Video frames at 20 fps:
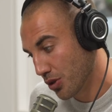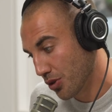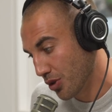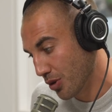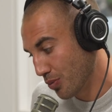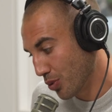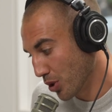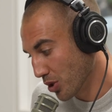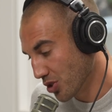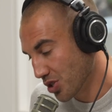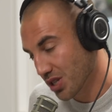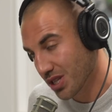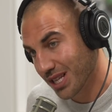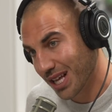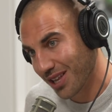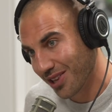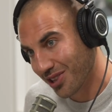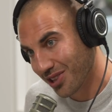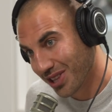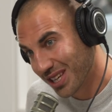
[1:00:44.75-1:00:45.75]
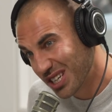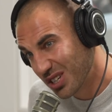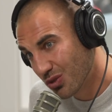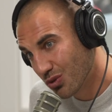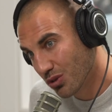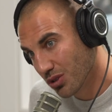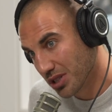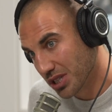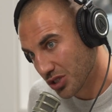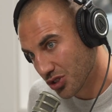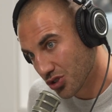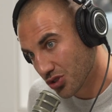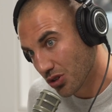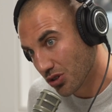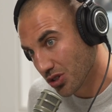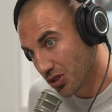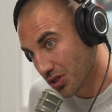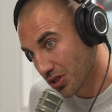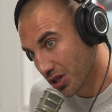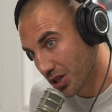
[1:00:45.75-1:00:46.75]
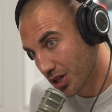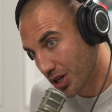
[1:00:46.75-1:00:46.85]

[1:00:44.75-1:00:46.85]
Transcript: the person that literally started the